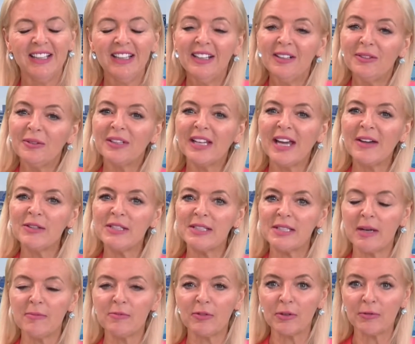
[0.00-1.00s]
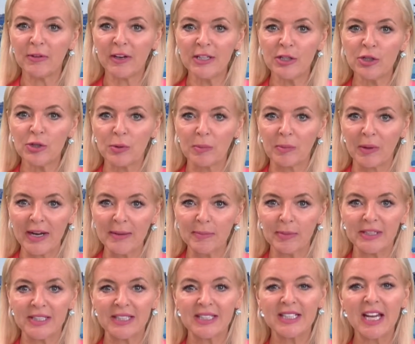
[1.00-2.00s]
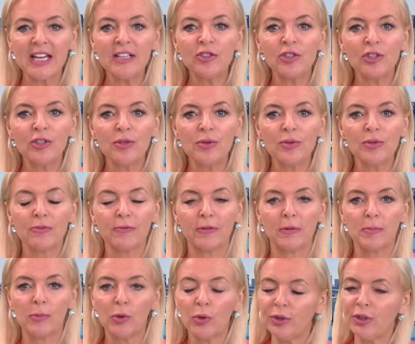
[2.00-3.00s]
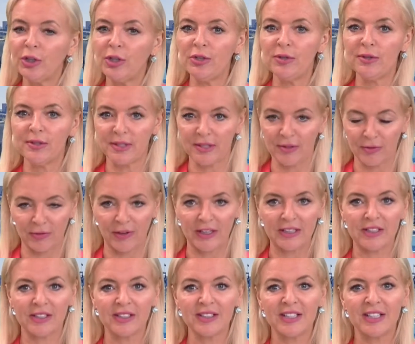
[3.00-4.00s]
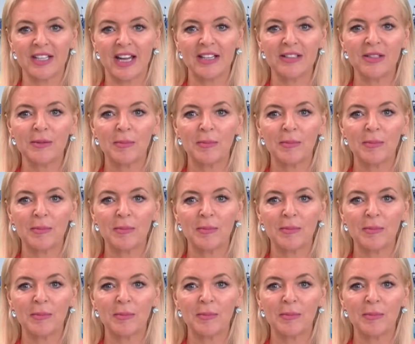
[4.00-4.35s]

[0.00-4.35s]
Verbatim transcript: Well, now it's time for a very short break, but stay tuned for more news affecting today's